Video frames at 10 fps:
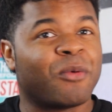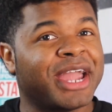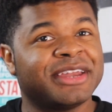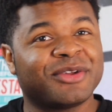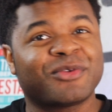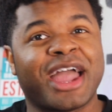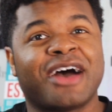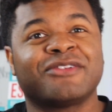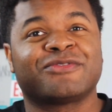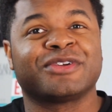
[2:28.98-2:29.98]
waiting
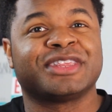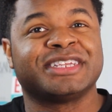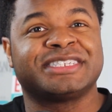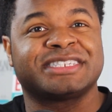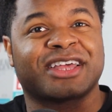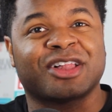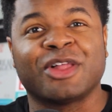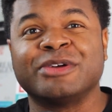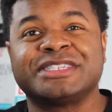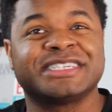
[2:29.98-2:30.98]
around for this
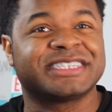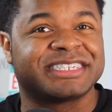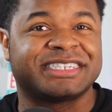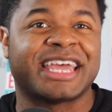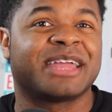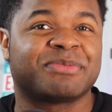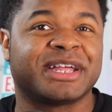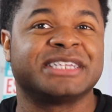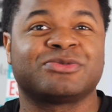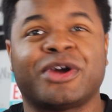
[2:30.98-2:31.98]
closing to take
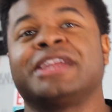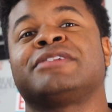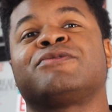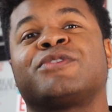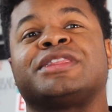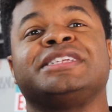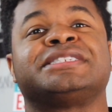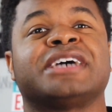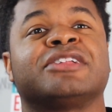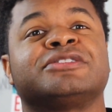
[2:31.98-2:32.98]
place, waiting for these
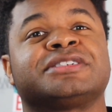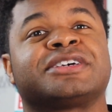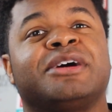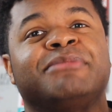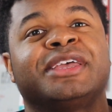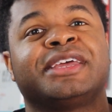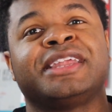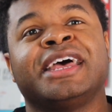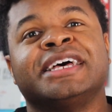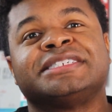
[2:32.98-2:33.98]
sellers to come in,
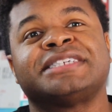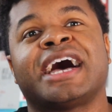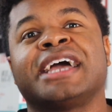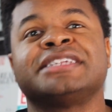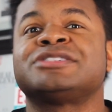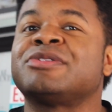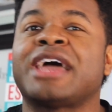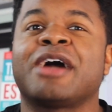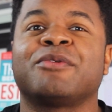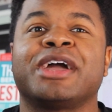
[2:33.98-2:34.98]
sign so
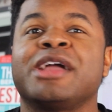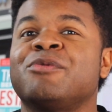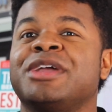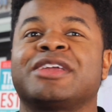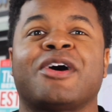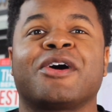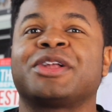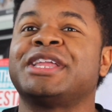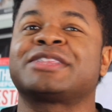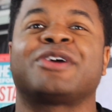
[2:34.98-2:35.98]
that way we can all
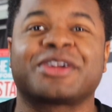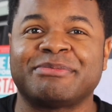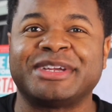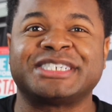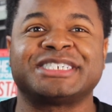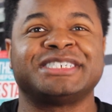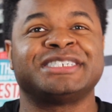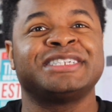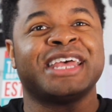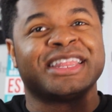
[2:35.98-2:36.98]
collect our
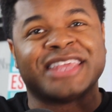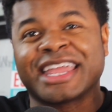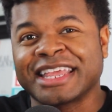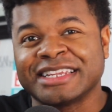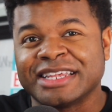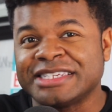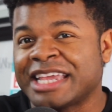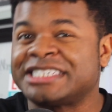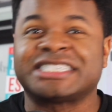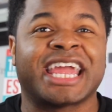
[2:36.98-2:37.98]
commission, they can
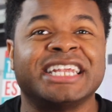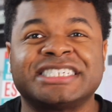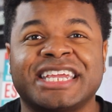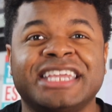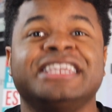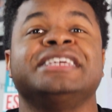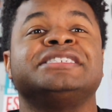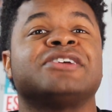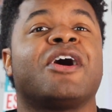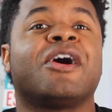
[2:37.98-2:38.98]
exchange
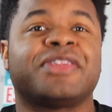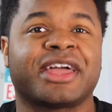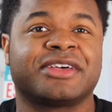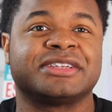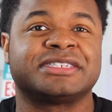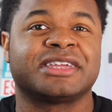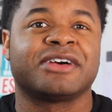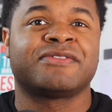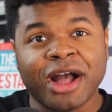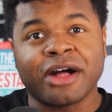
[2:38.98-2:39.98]
keys, all that good
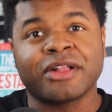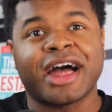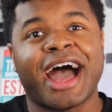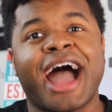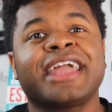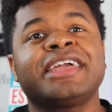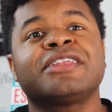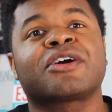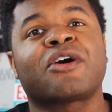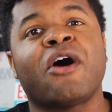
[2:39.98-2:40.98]
stuff. Well, I get
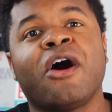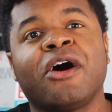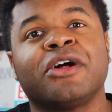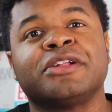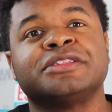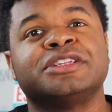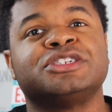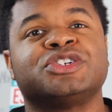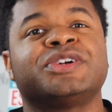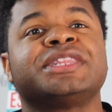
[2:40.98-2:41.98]
a call
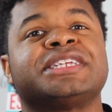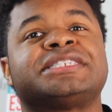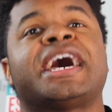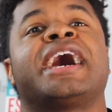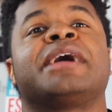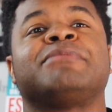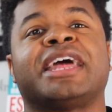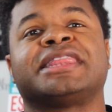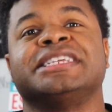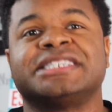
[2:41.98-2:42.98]
during the time
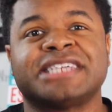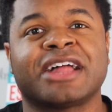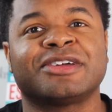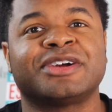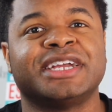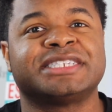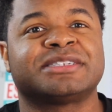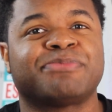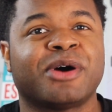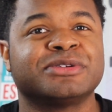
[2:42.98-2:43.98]
that the seller is
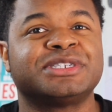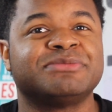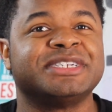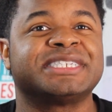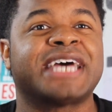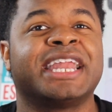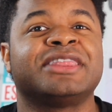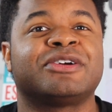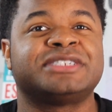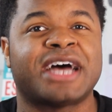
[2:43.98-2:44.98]
supposed to be signing
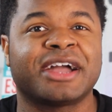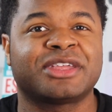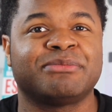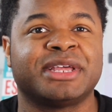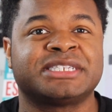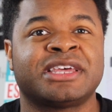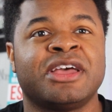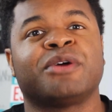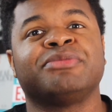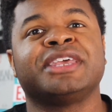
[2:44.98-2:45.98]
their documents
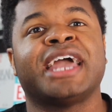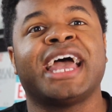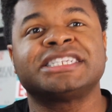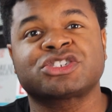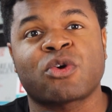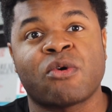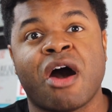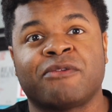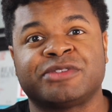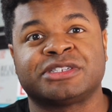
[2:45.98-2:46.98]
from the escrow
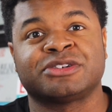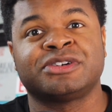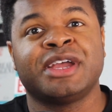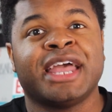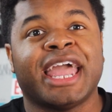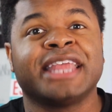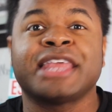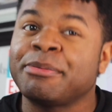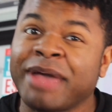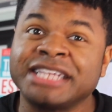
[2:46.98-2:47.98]
officer, and
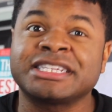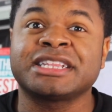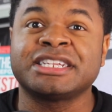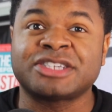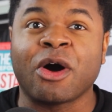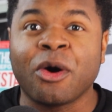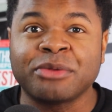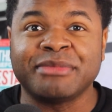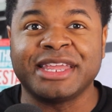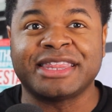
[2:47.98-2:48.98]
they basically
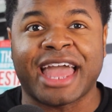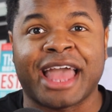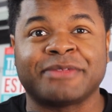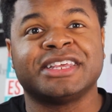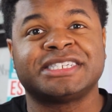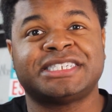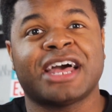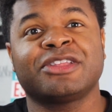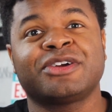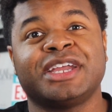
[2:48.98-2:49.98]
told me that the
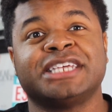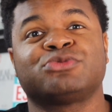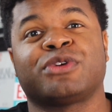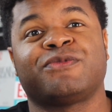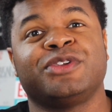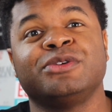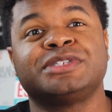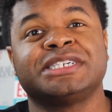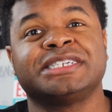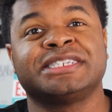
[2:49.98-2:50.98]
seller is
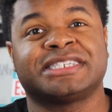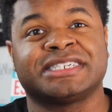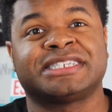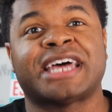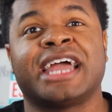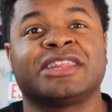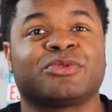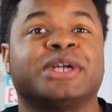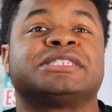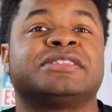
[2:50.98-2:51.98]
refusing to sign the
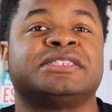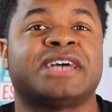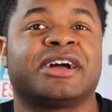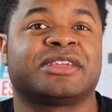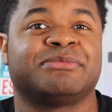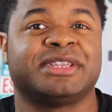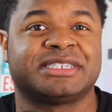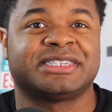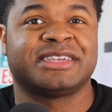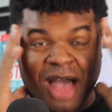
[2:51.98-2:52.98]
rest of the
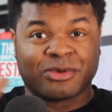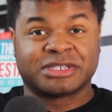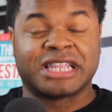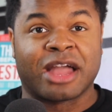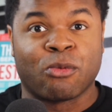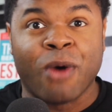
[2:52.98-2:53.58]
documents. I was like,